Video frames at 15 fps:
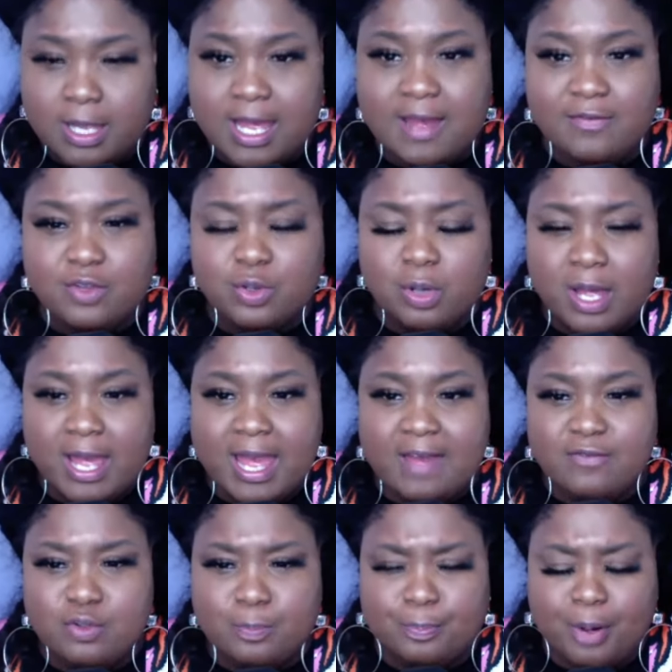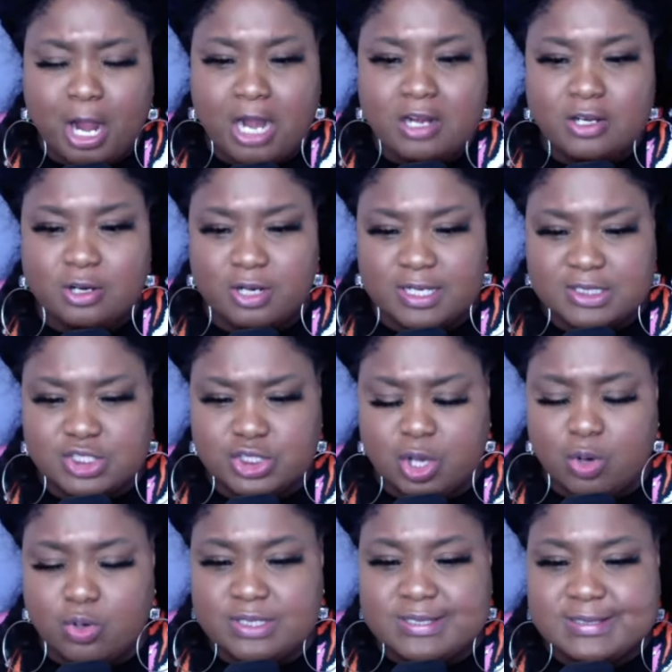Have you have you partnered and
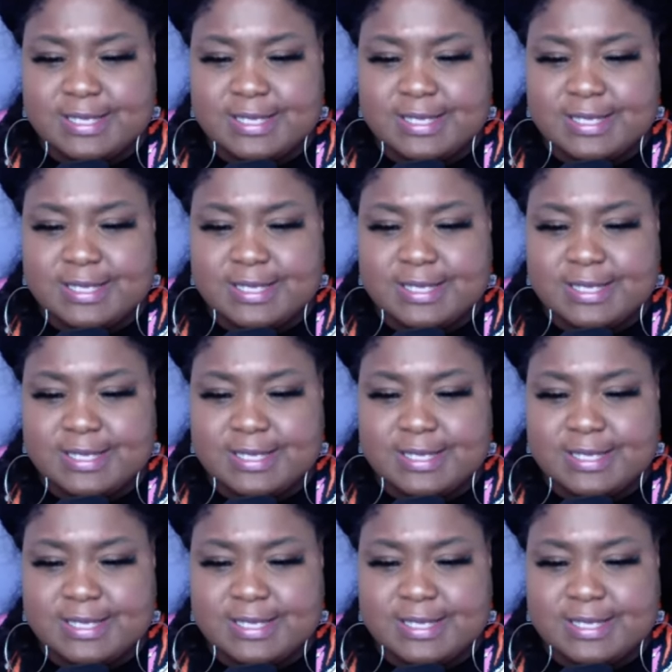sowed a